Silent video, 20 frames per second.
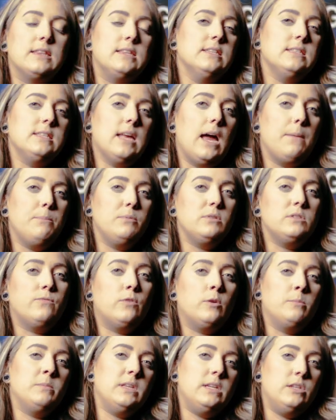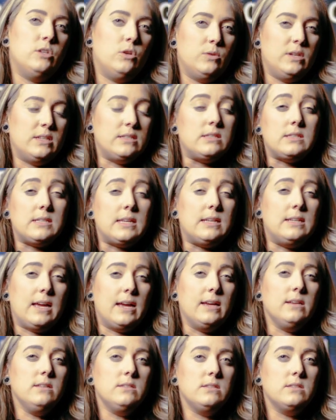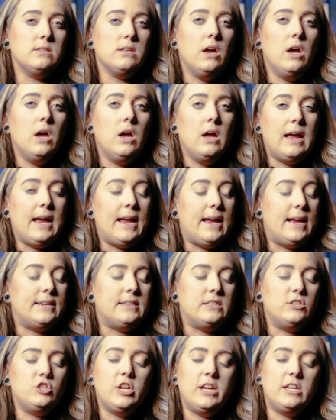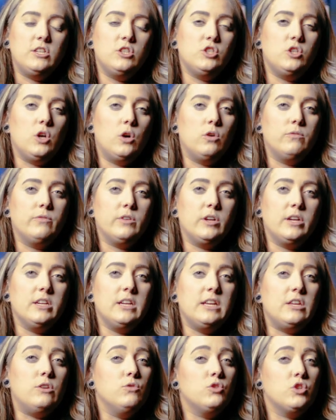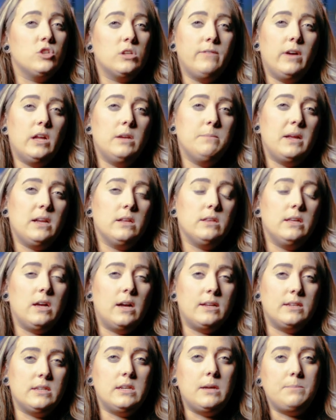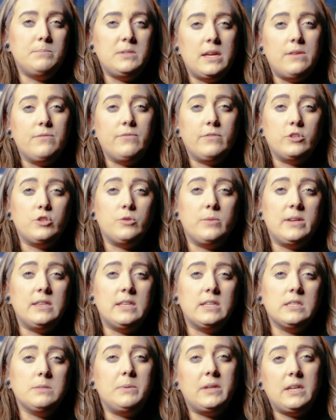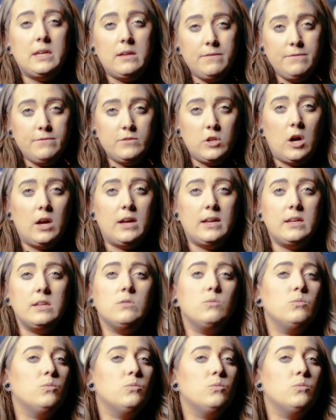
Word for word: this app was formerly known as CNEX, and it changed over. You should have automatically gotten an update for doing this, but if not,